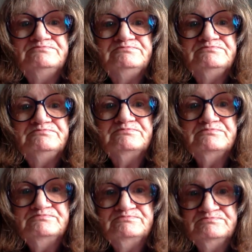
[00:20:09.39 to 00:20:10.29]

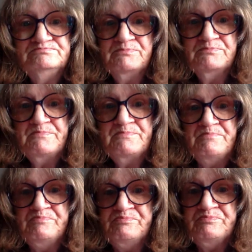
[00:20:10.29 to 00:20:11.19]

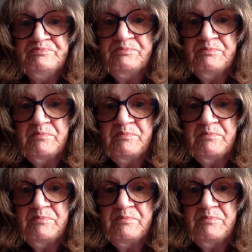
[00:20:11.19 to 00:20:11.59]
(silence)